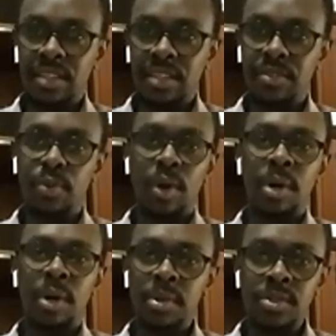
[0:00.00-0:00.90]
If you are a
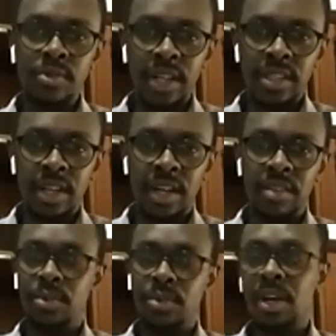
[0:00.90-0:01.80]
perpetrator, if
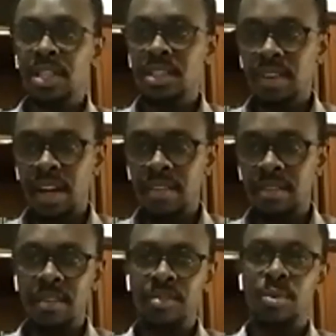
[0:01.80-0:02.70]
you are a
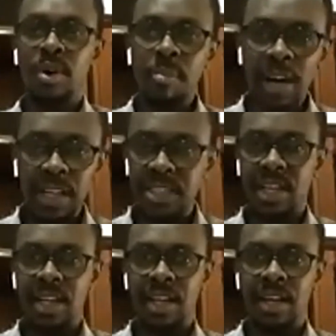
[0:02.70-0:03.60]
survivor, if you are a
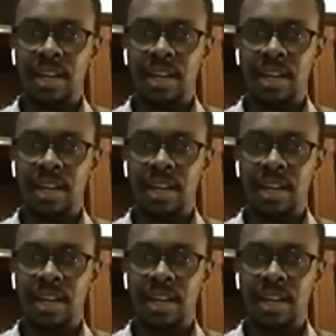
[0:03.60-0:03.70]
bystander,